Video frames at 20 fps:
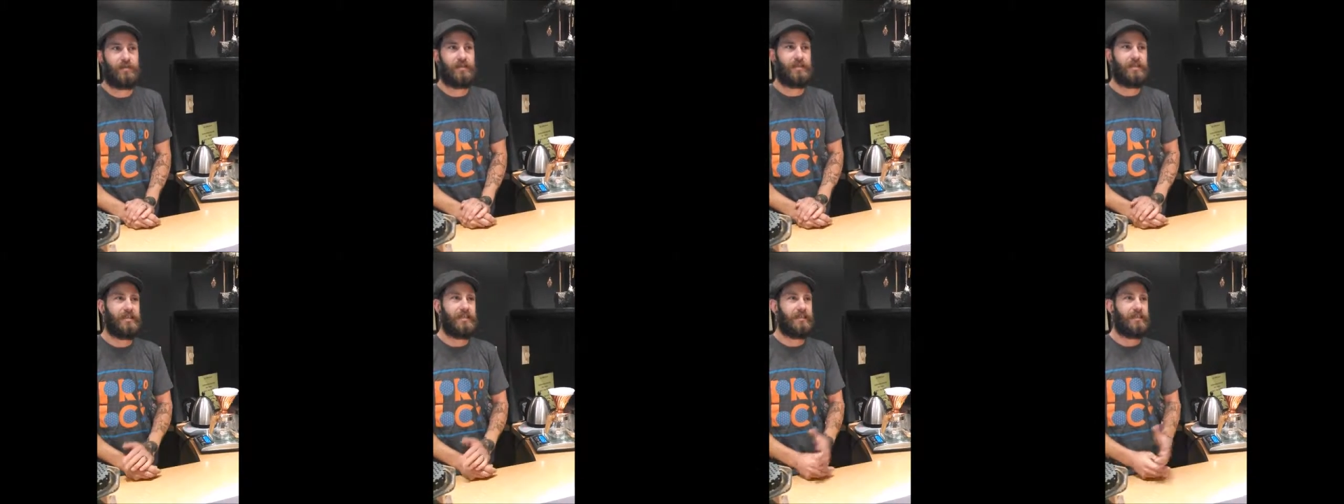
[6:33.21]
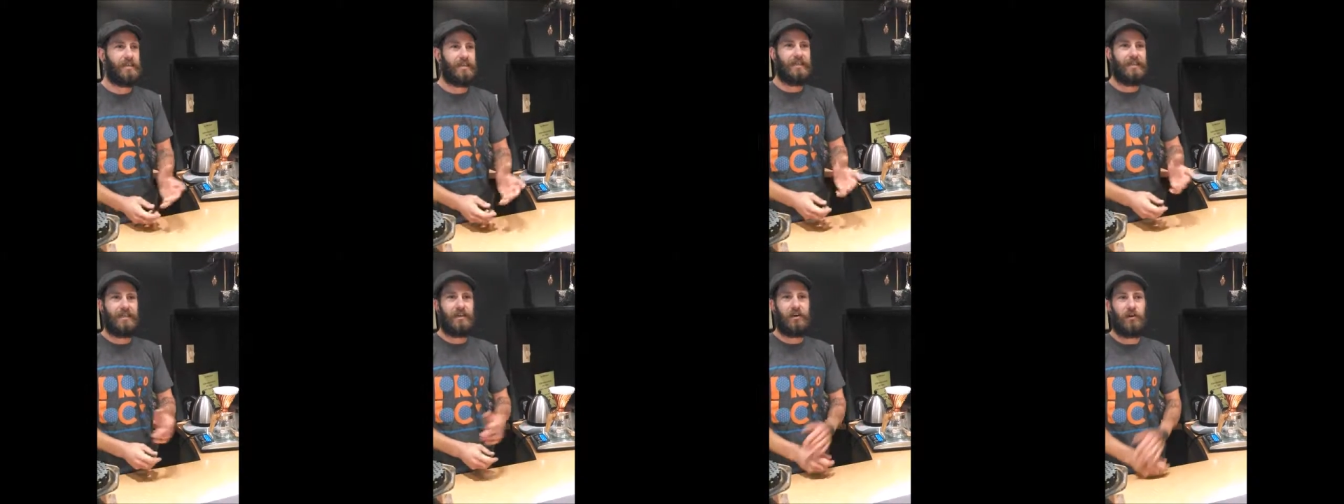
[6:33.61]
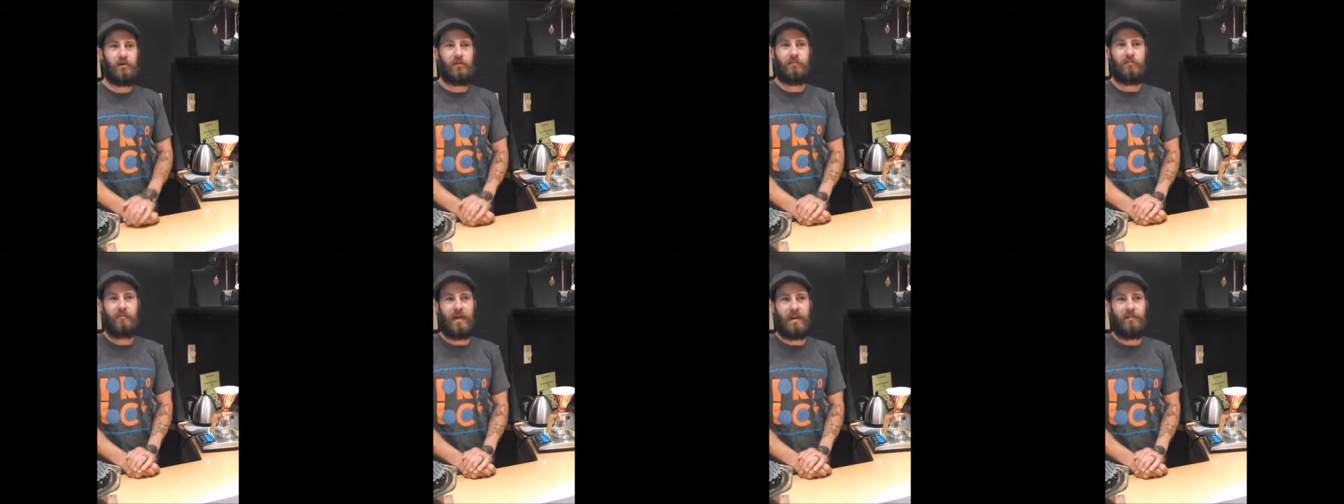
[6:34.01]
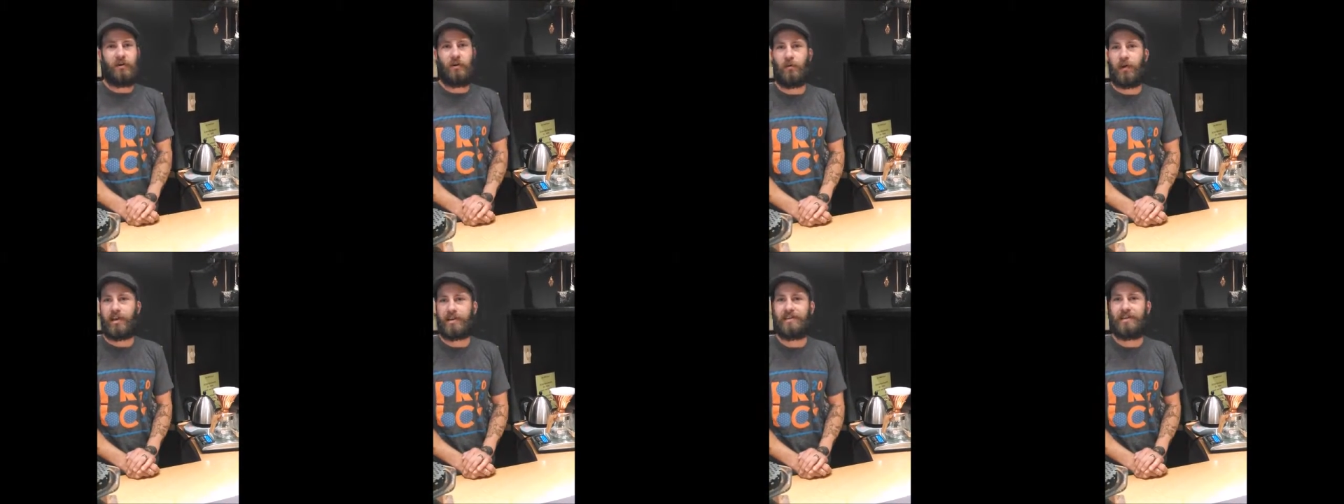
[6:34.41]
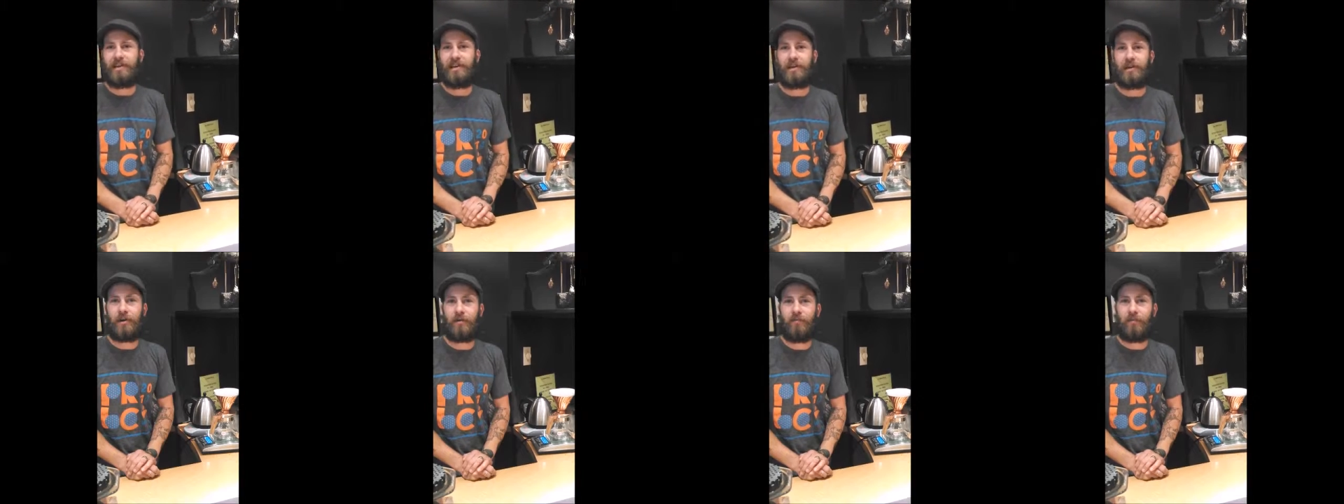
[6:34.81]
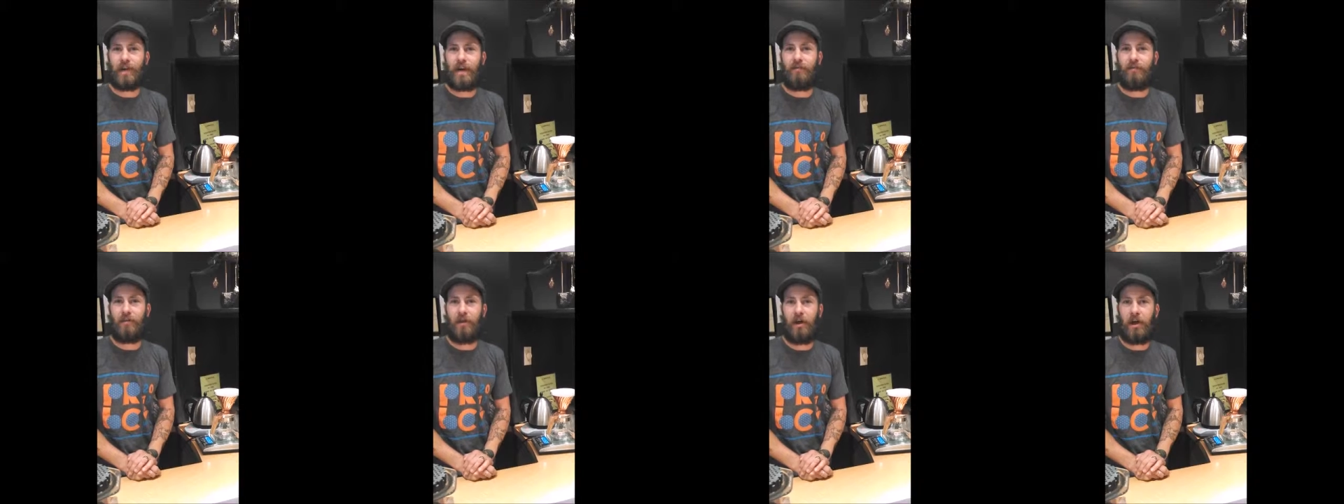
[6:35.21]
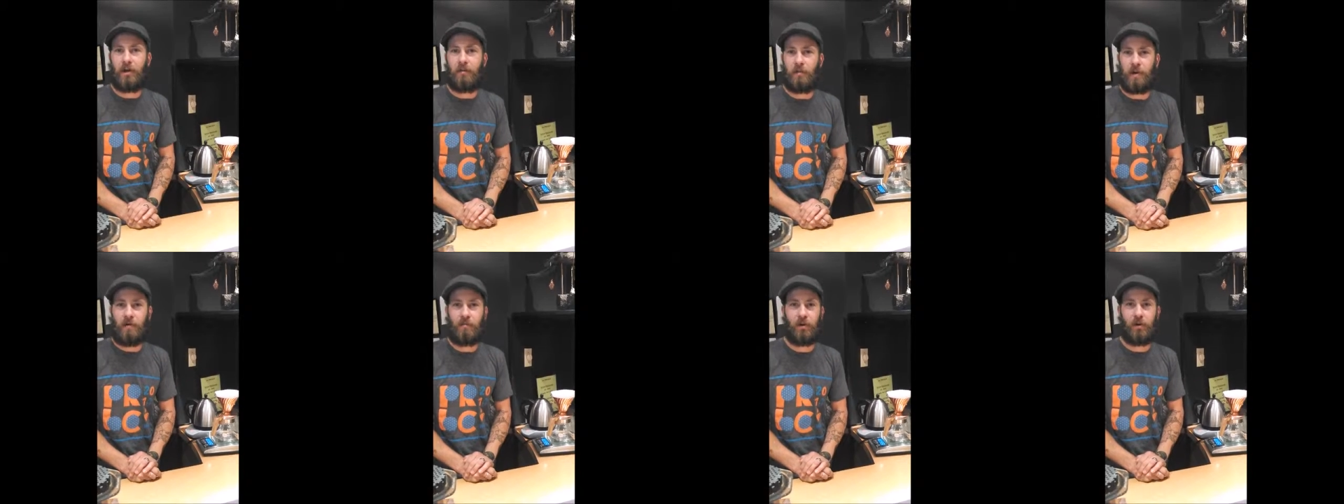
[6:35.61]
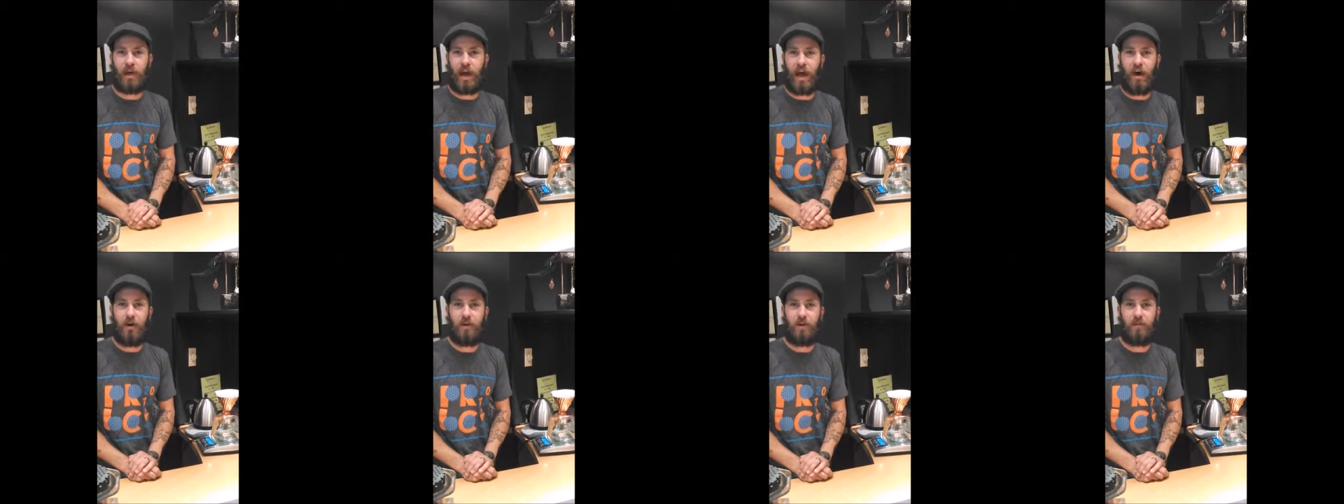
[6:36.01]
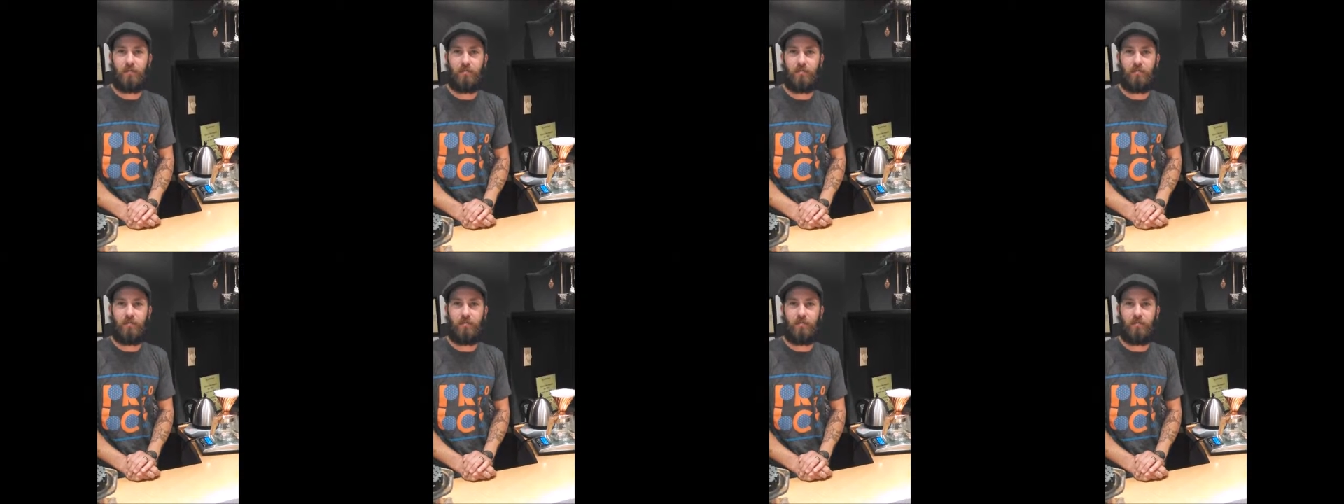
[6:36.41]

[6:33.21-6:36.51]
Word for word: maybe once a year if we have a lot of people there.